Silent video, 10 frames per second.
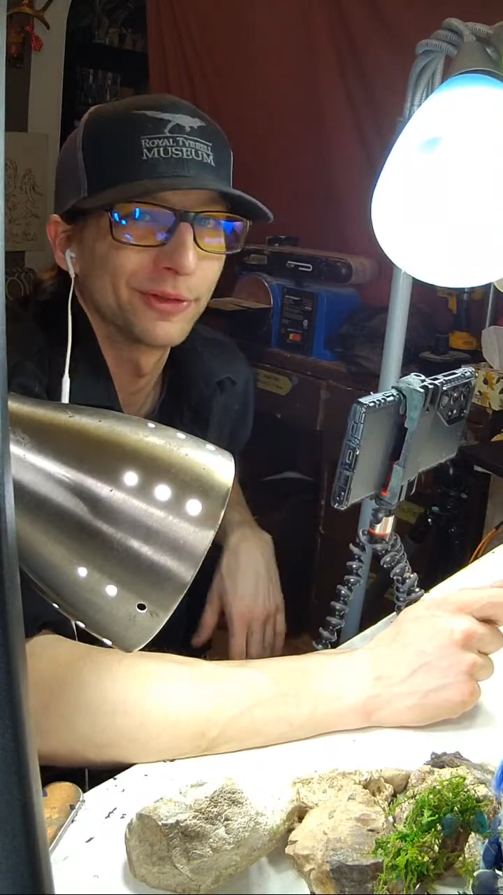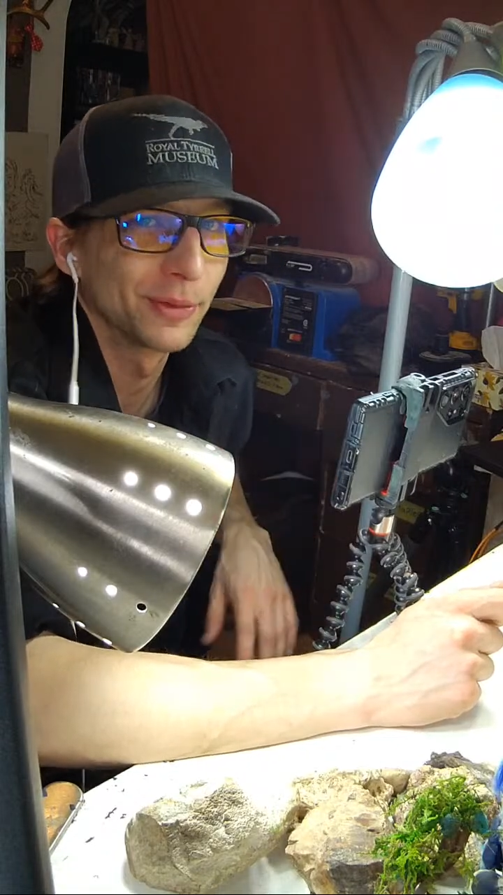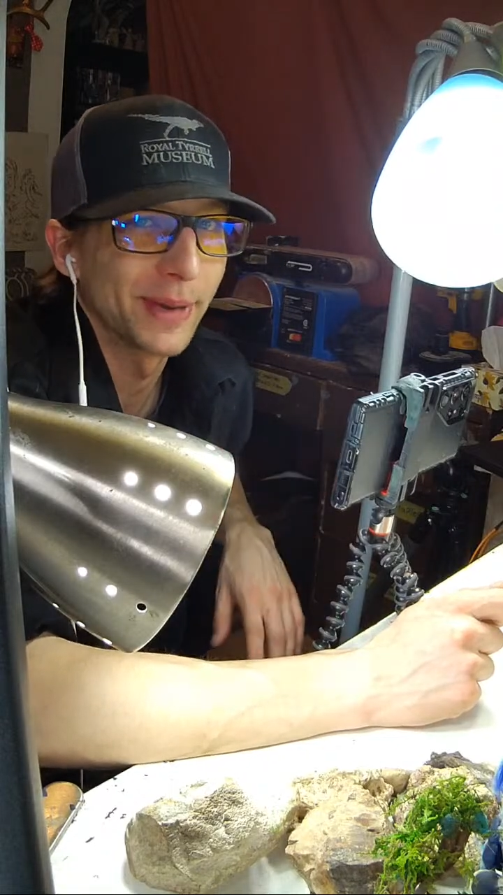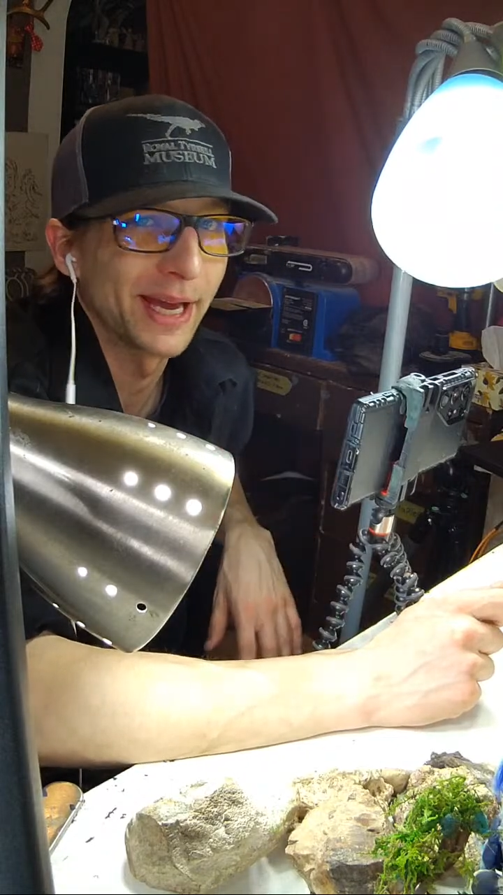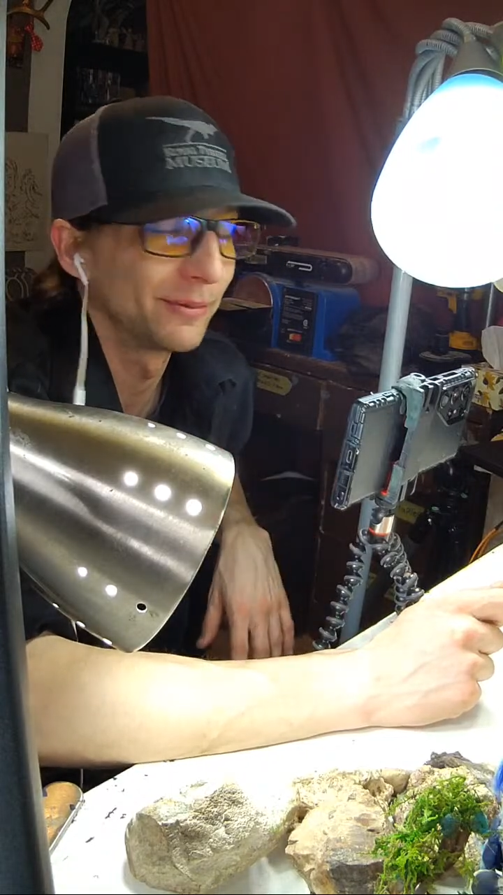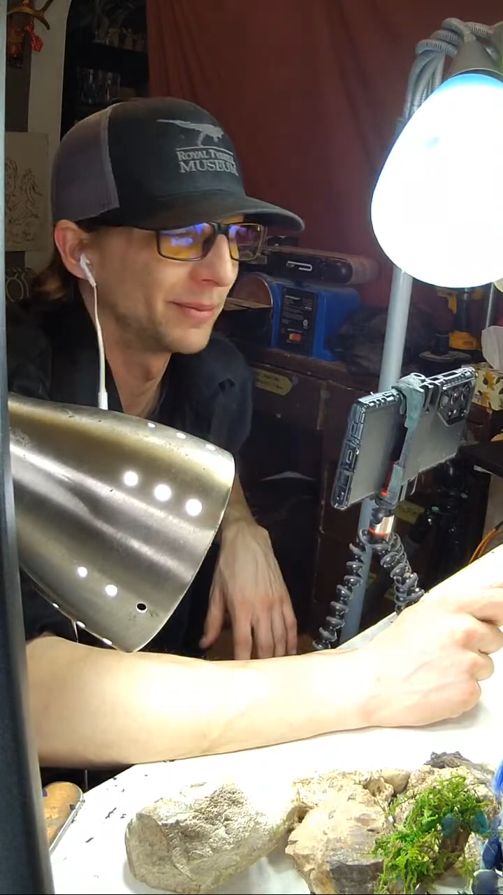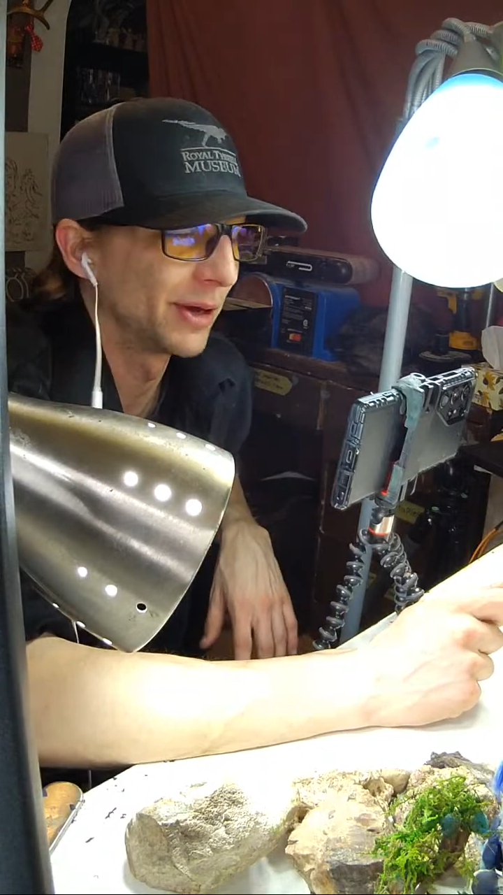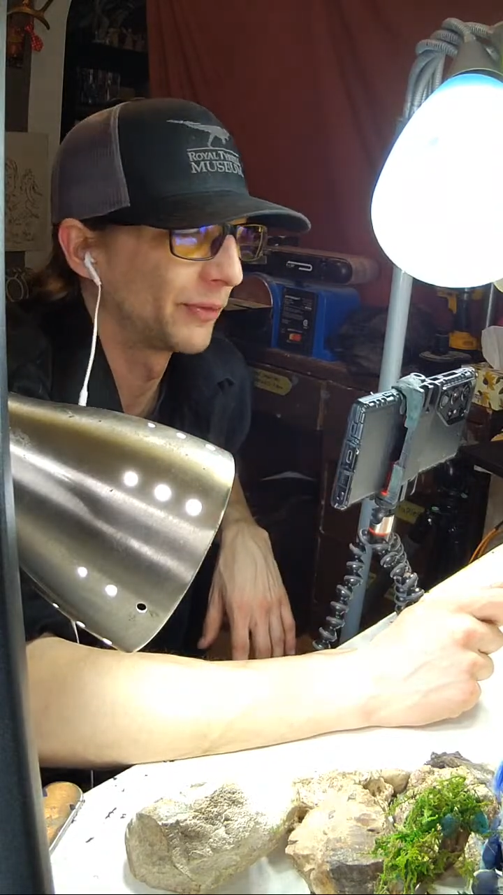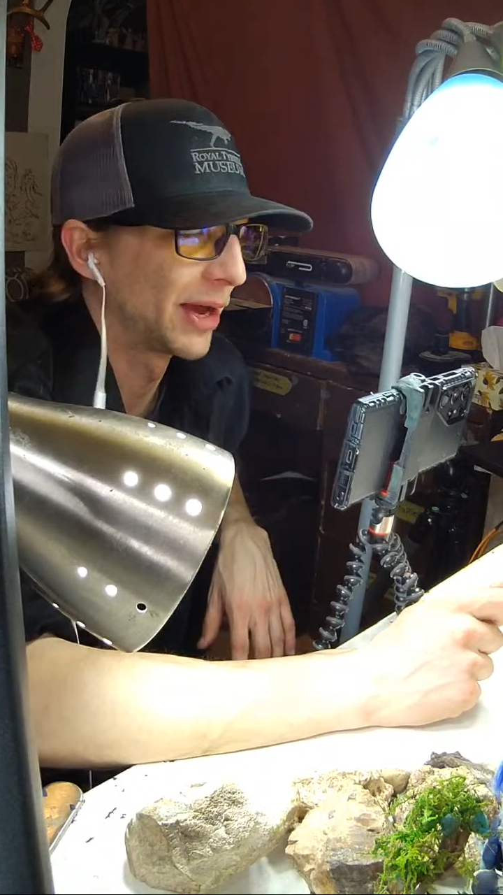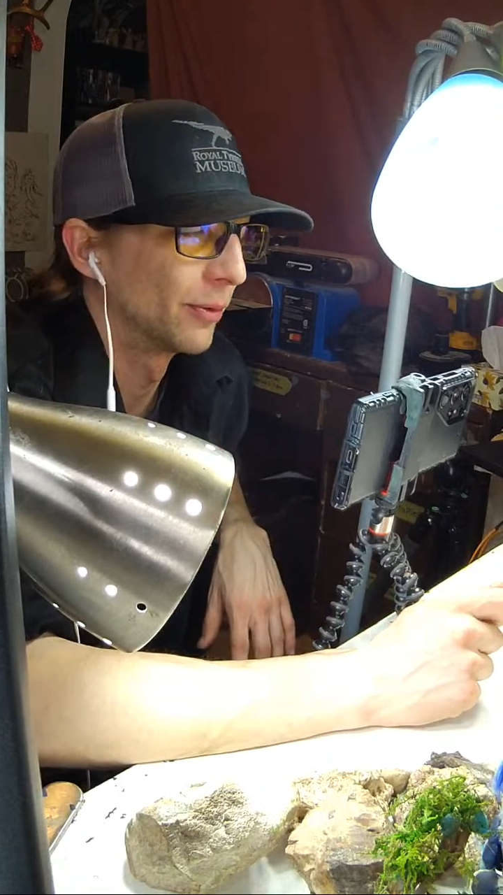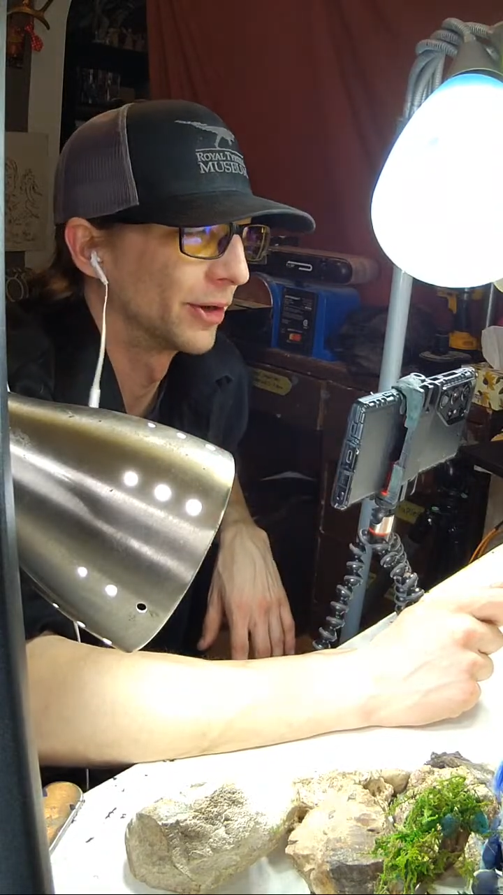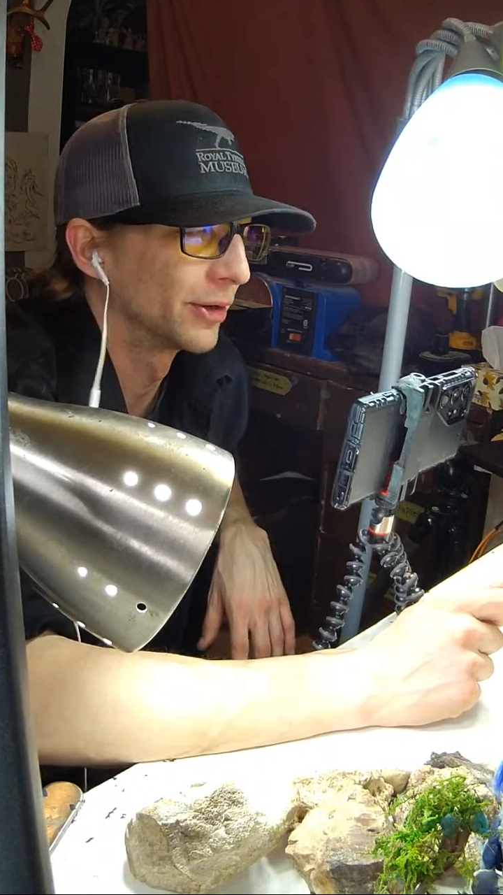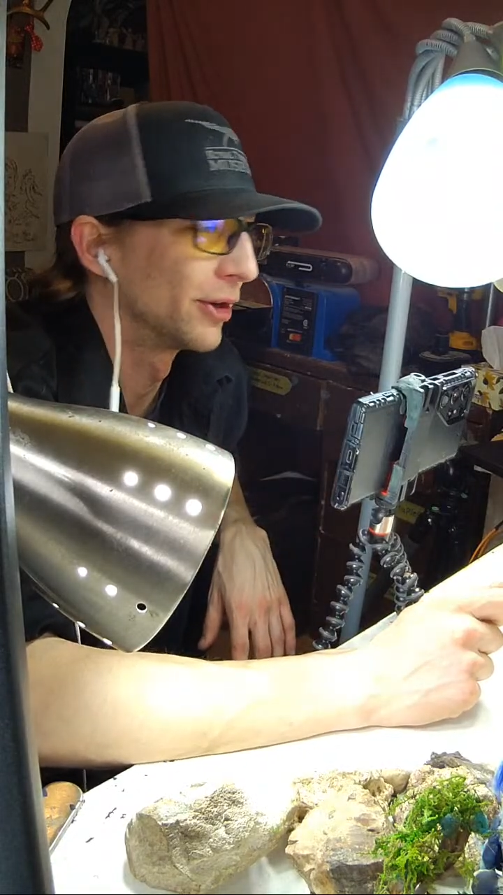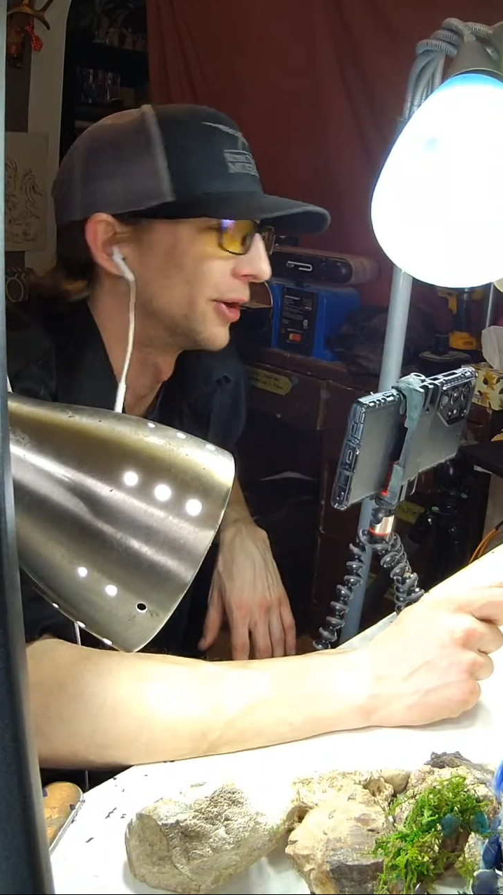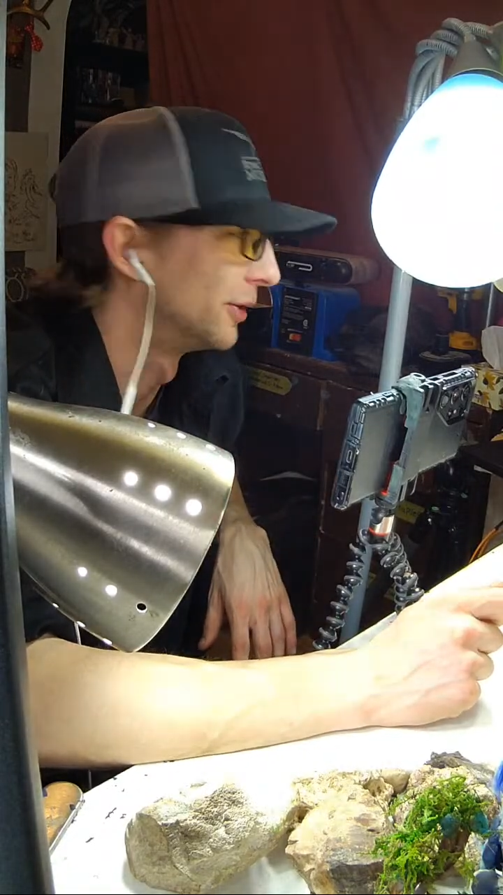bad about that one at all.